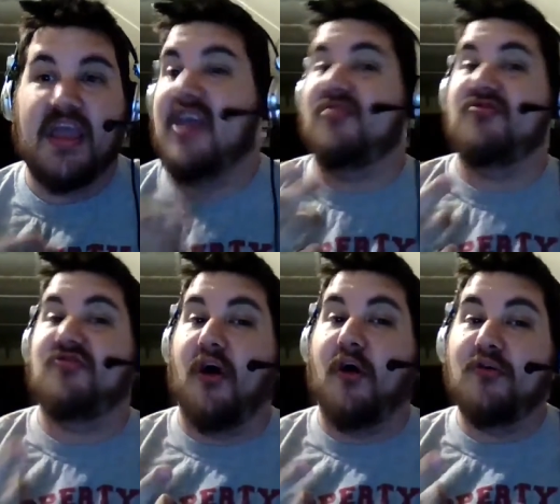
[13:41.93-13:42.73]

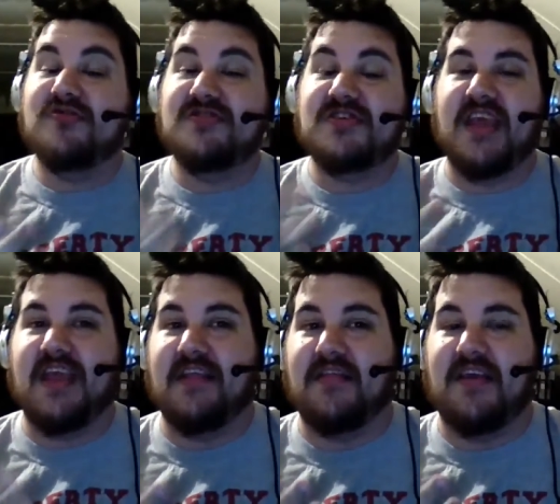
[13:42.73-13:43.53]
indulged
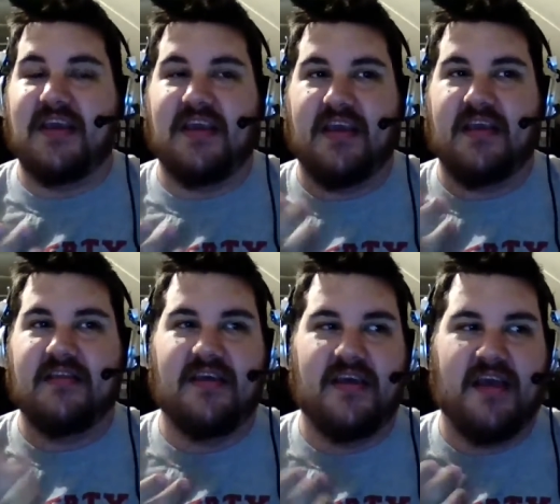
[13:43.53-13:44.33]
in the in
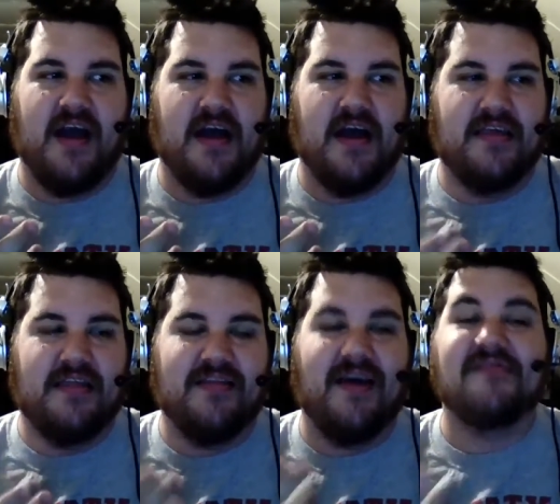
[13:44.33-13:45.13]
the uh in
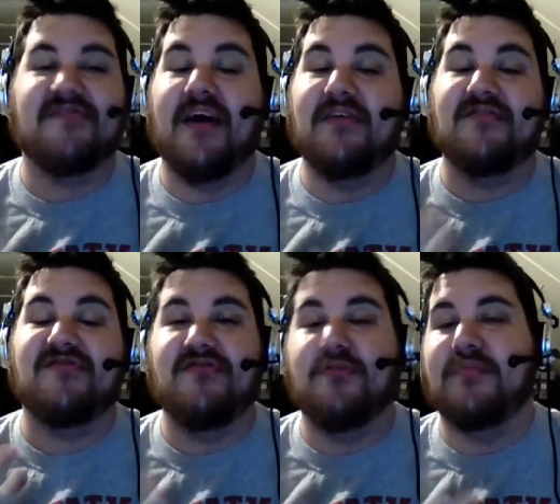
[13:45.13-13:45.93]
the lifestyle that
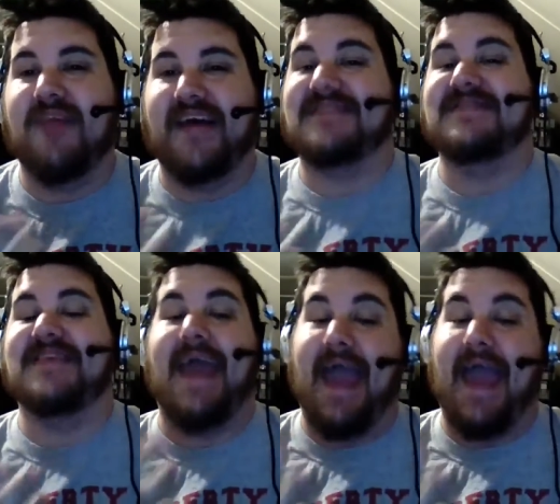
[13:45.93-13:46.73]
Snoop likes
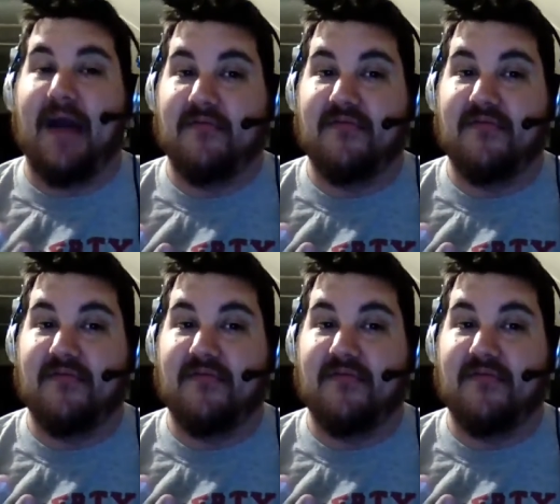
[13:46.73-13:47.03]
to have